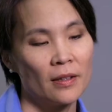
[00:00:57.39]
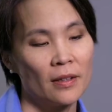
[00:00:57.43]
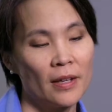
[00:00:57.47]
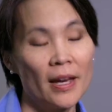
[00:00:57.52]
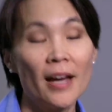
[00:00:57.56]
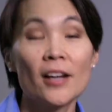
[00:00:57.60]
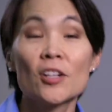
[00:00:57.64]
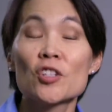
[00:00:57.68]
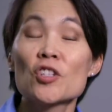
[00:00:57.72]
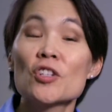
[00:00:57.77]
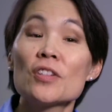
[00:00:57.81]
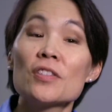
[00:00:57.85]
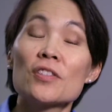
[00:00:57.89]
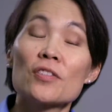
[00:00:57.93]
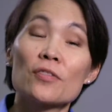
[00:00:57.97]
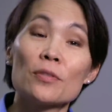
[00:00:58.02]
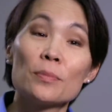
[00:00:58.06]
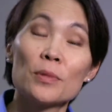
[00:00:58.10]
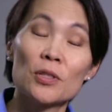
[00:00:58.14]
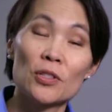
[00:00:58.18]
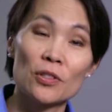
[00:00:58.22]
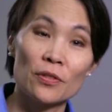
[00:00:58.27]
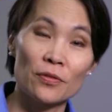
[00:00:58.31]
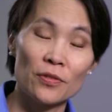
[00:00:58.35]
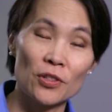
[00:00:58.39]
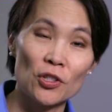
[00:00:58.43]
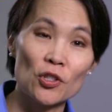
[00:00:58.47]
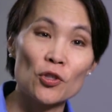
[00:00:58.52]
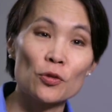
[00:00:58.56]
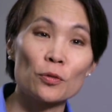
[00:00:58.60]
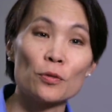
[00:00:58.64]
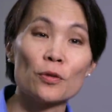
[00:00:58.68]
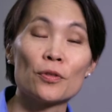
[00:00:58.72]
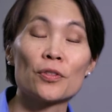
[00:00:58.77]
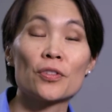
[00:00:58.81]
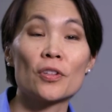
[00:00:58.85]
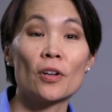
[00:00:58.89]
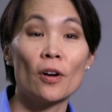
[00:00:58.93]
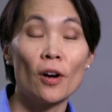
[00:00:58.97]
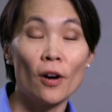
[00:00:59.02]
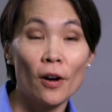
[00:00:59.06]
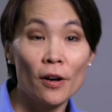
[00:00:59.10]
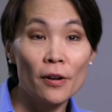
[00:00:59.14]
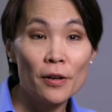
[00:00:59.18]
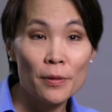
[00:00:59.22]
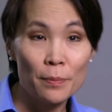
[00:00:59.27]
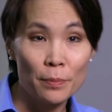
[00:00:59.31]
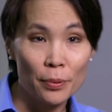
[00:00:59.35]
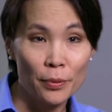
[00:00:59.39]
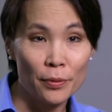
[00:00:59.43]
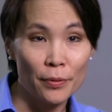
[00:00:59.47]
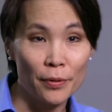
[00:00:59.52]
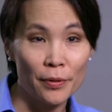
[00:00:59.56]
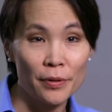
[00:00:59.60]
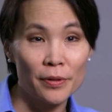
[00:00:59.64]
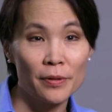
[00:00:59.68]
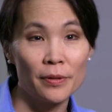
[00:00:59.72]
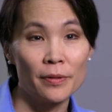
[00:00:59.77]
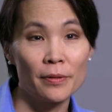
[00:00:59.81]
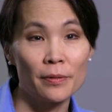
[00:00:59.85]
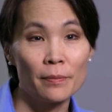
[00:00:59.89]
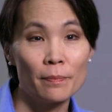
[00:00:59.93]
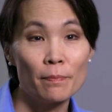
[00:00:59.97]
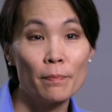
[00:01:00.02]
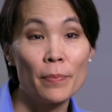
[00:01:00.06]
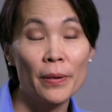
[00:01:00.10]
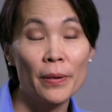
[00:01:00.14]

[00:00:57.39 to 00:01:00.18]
Actions from individuals are important,